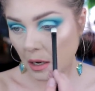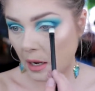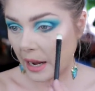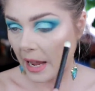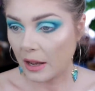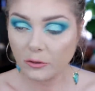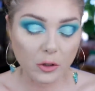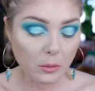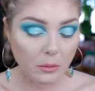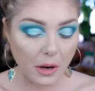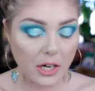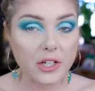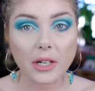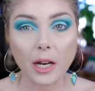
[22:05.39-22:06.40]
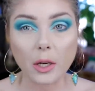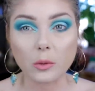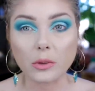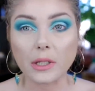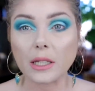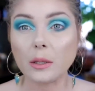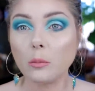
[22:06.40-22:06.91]
I have too much and I
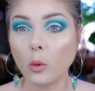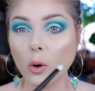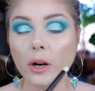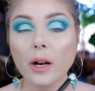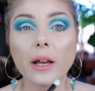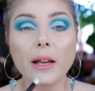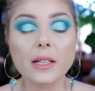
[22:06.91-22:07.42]
don't need more.